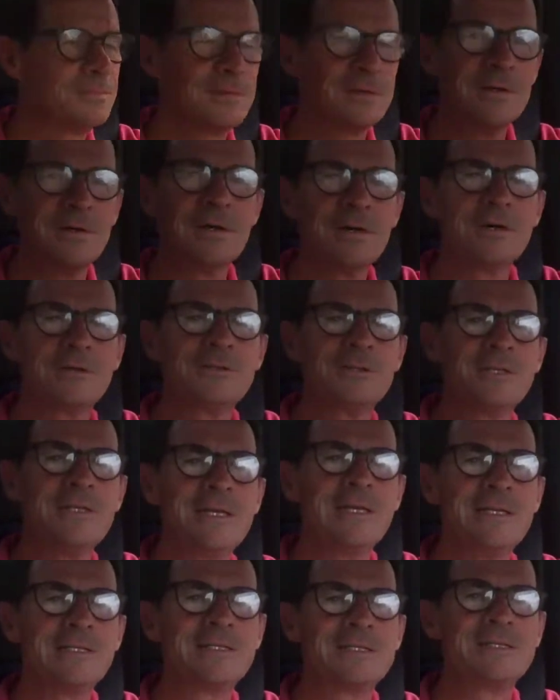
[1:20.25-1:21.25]
Audrey
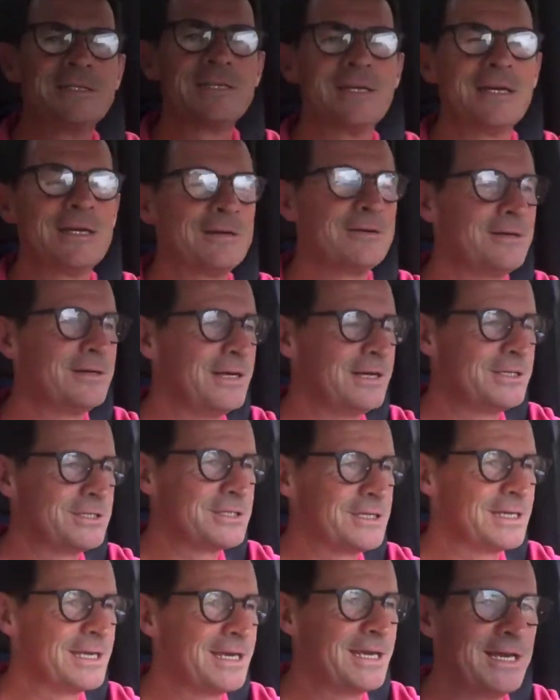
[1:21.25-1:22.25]
Neelis is there,
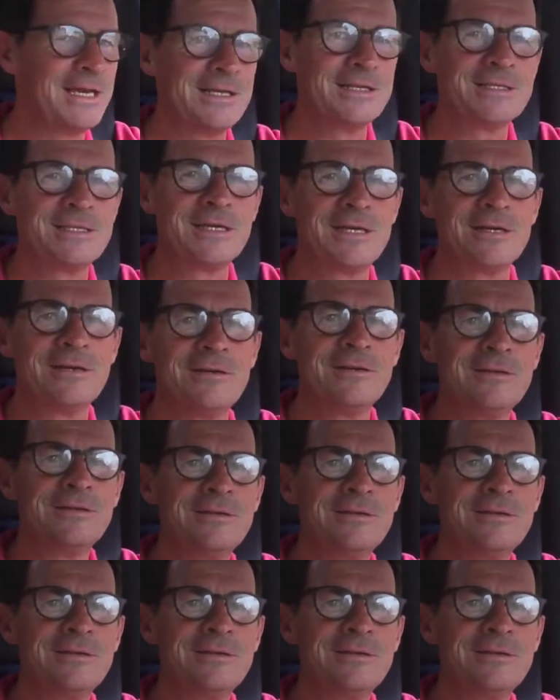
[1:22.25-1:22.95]
Angela Kane is there,